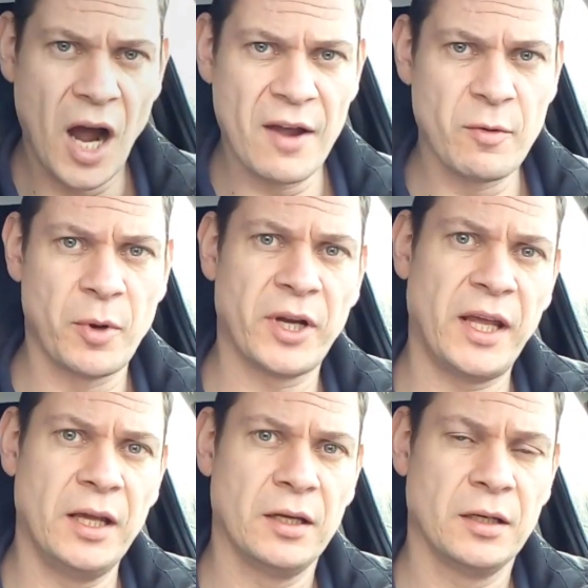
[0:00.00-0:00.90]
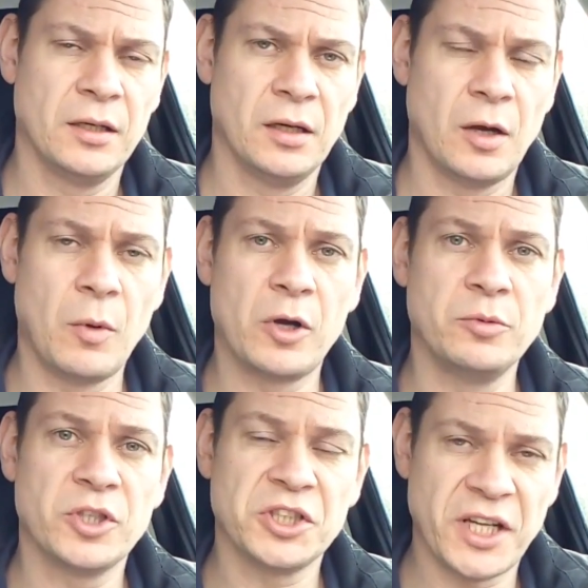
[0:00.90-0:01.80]
Hi everybody, and welcome
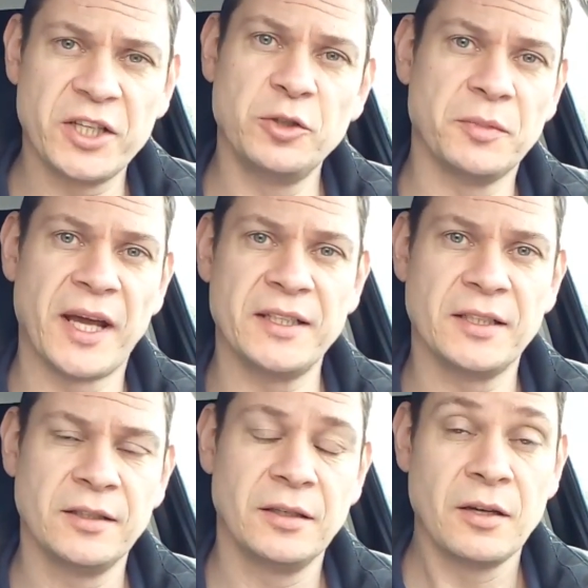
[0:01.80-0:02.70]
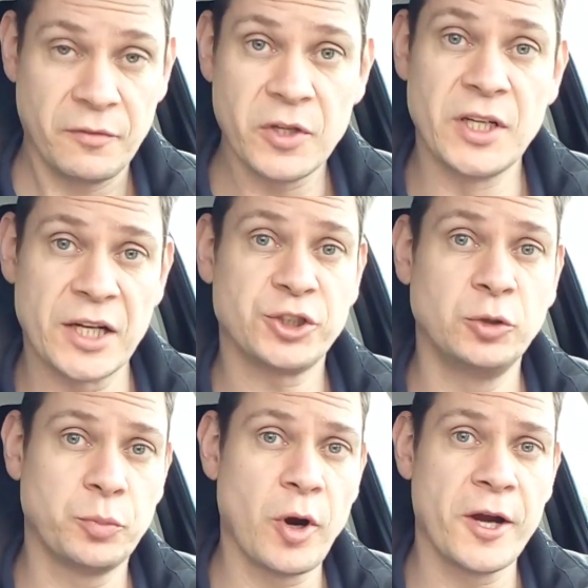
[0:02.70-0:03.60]
to the second update for the
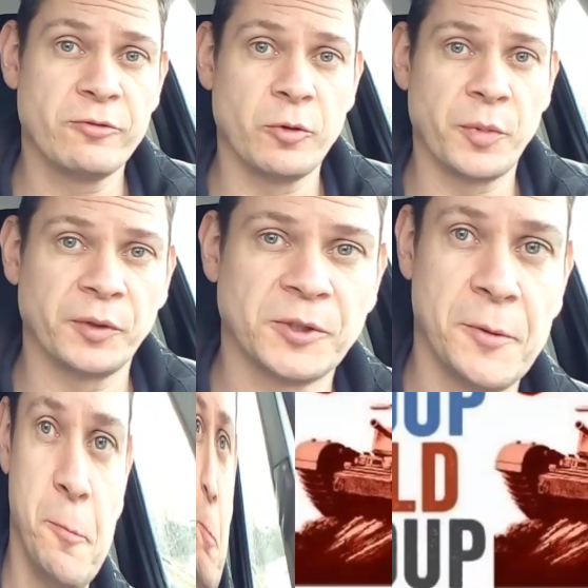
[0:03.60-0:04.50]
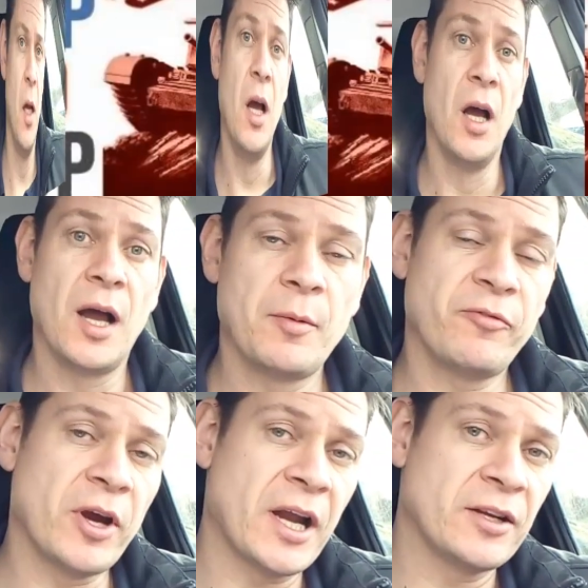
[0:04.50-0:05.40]
National Pride group build. I'm
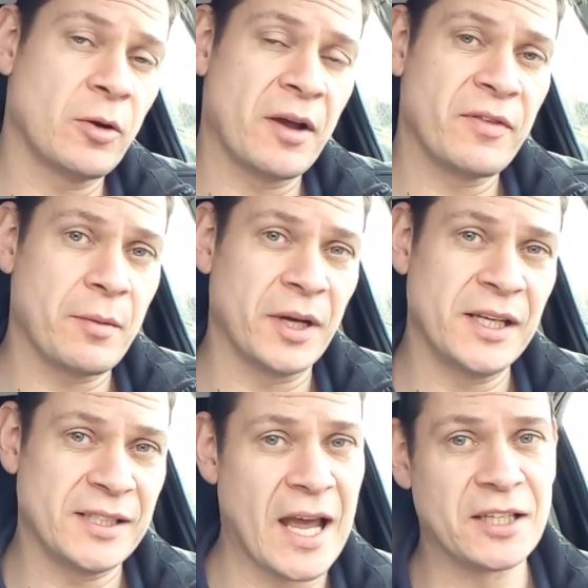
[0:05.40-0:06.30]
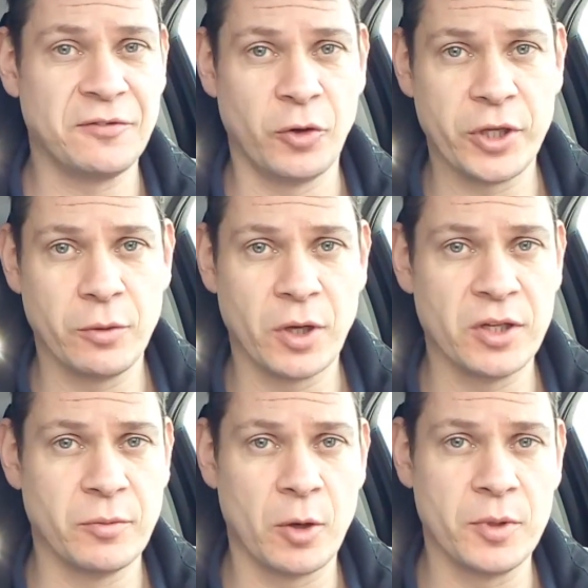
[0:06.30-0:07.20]
afraid I don't have that many stats for you at
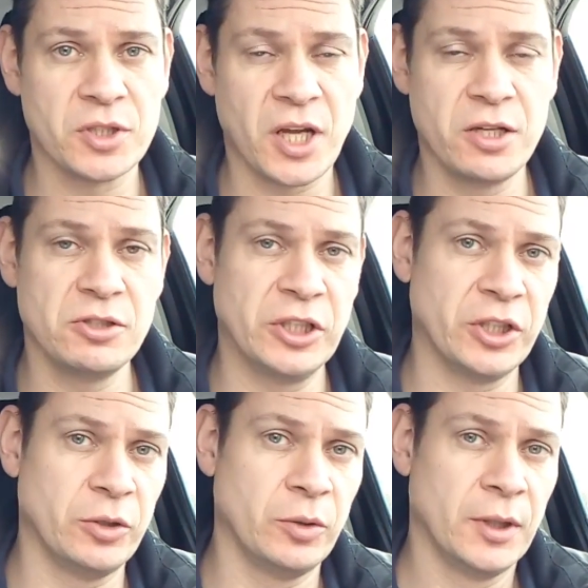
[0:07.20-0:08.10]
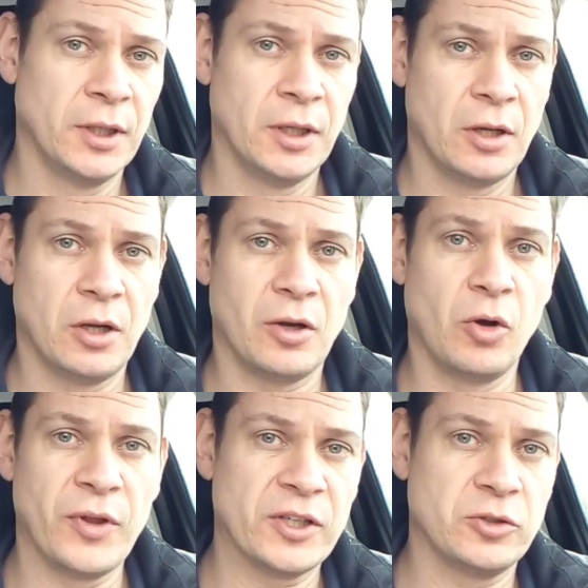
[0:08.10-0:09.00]
the moment. I usually do
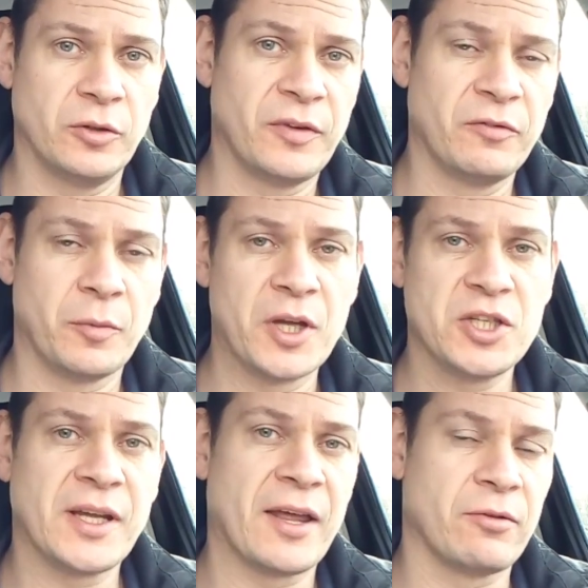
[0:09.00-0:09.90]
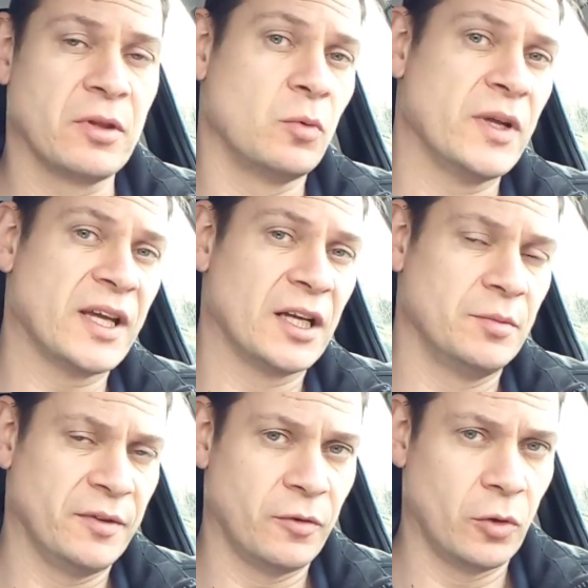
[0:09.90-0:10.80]
all that sort of information gathering the weekend
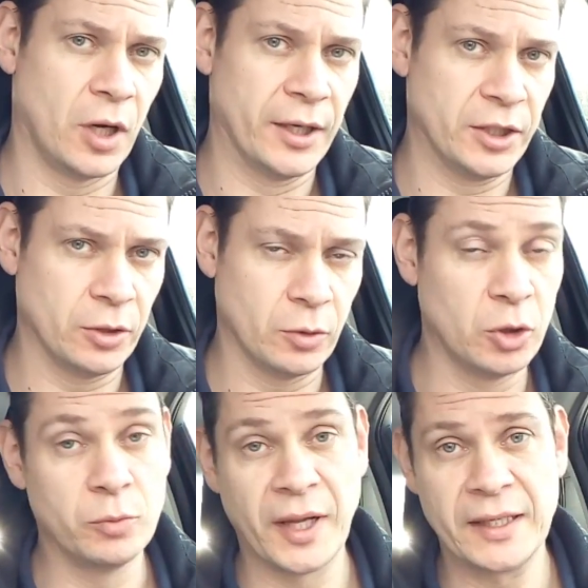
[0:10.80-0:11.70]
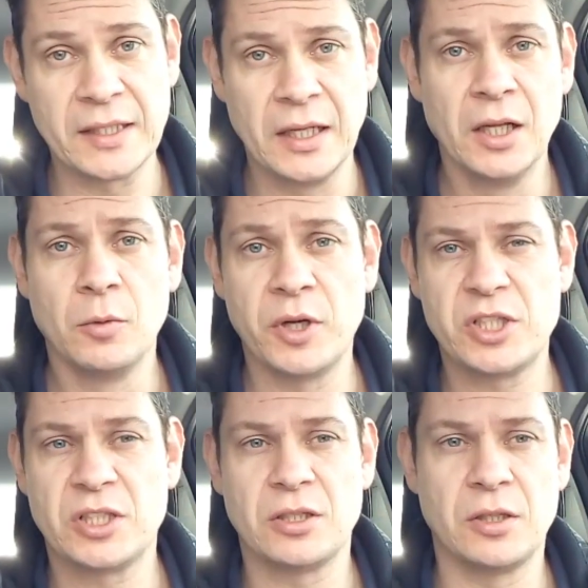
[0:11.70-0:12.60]
before I do an update,
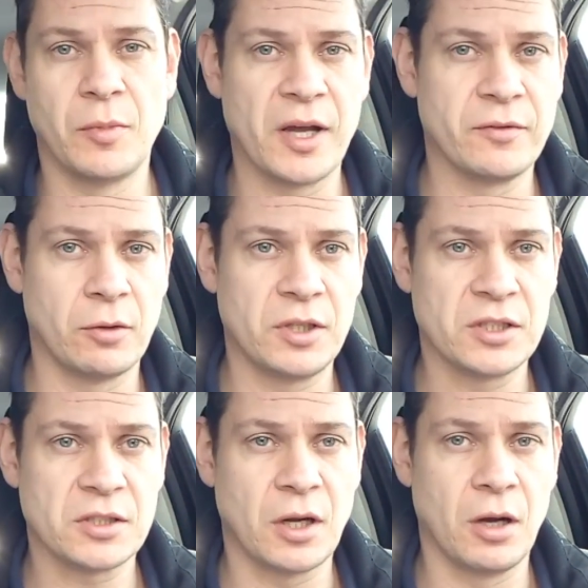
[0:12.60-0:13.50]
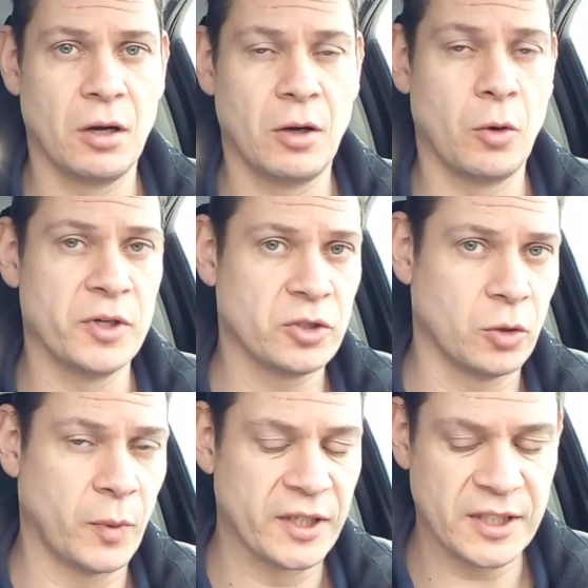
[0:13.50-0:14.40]
which you may have noticed are always done
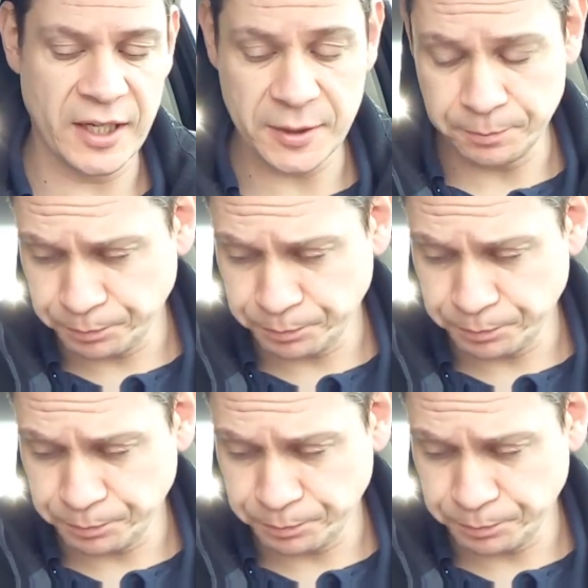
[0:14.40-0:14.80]
on Wednesdays.